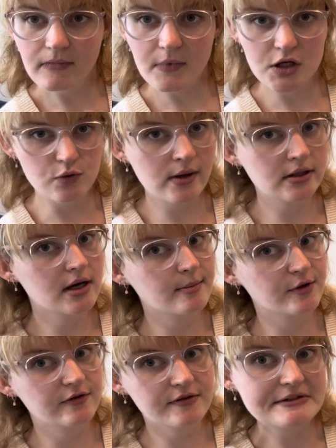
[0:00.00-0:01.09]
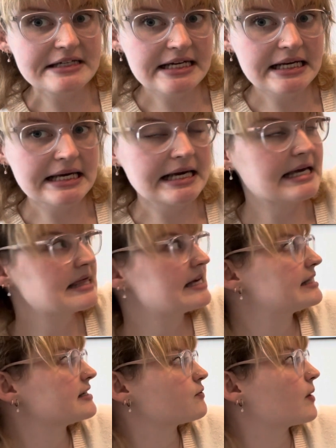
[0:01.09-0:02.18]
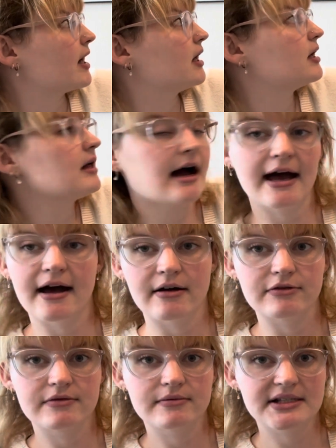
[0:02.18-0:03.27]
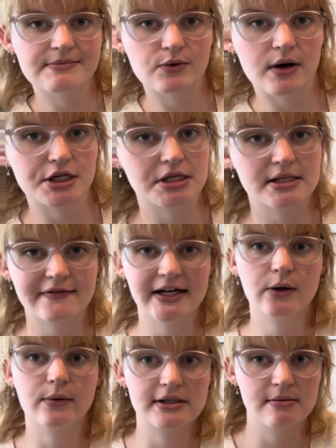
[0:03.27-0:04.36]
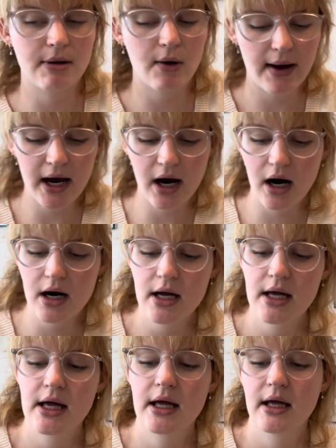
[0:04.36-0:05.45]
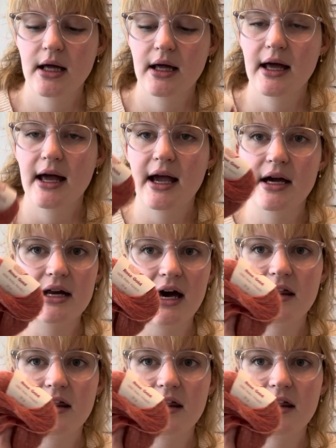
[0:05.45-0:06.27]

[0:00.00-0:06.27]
sweater number 15 in this as well. I have some swatches of it with some mohair, and I